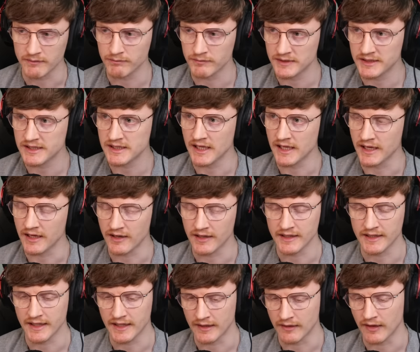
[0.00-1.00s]
a silly
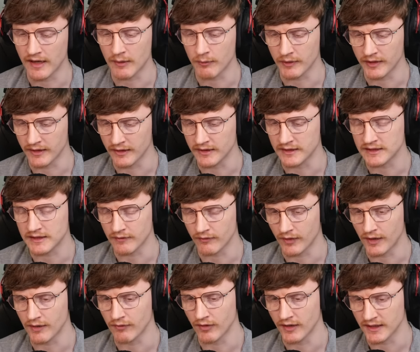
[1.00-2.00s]
idea and we need
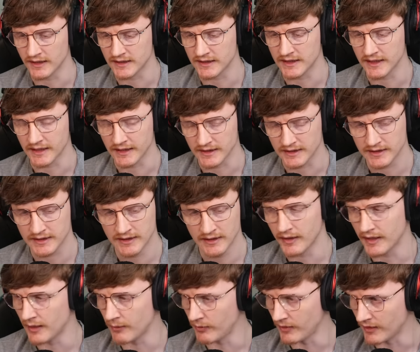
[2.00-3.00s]
survival instincts.
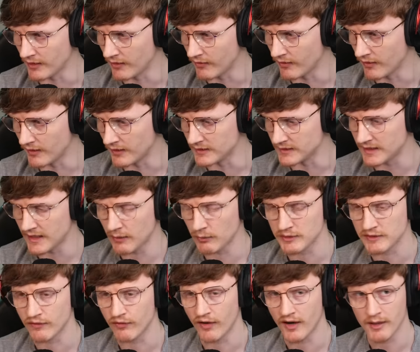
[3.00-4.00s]
But there we go, guys. That
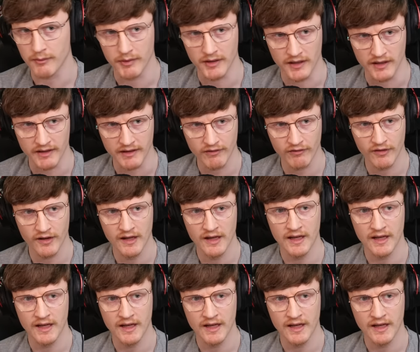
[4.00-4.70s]
was Vibing Leaf.